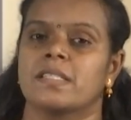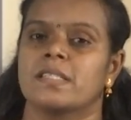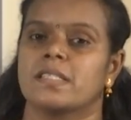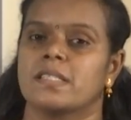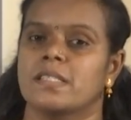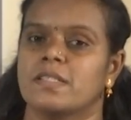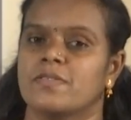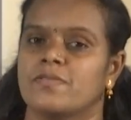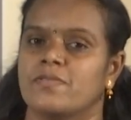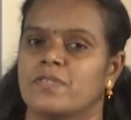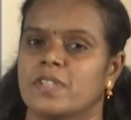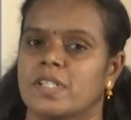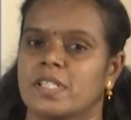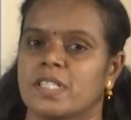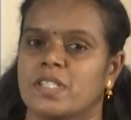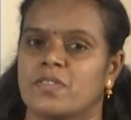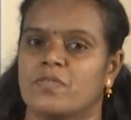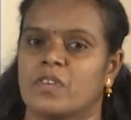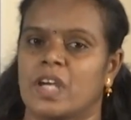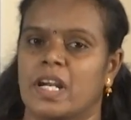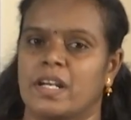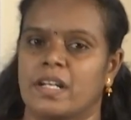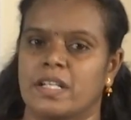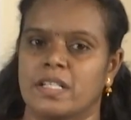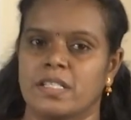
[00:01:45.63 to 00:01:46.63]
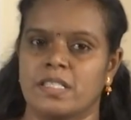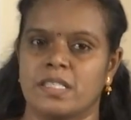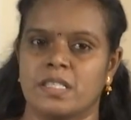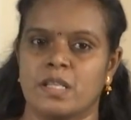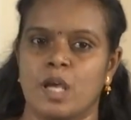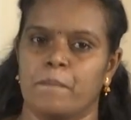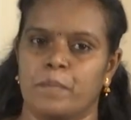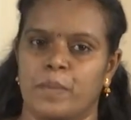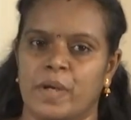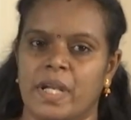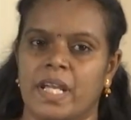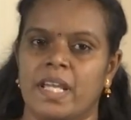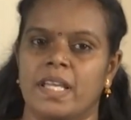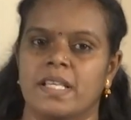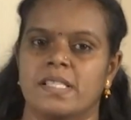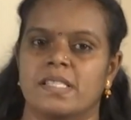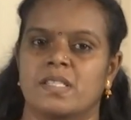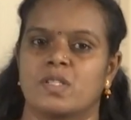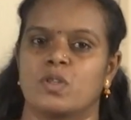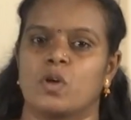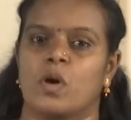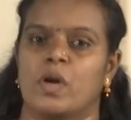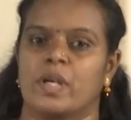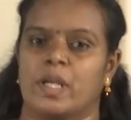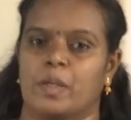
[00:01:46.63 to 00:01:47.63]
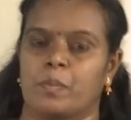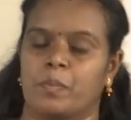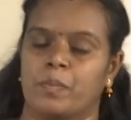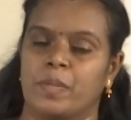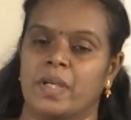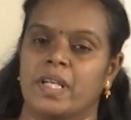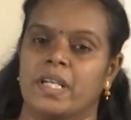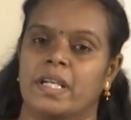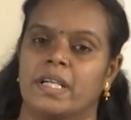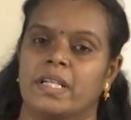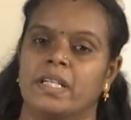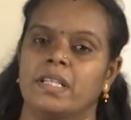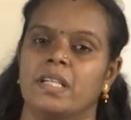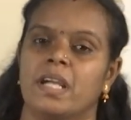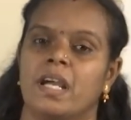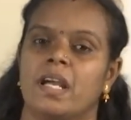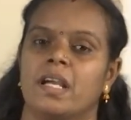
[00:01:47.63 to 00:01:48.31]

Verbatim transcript: The first one is prehistoric period,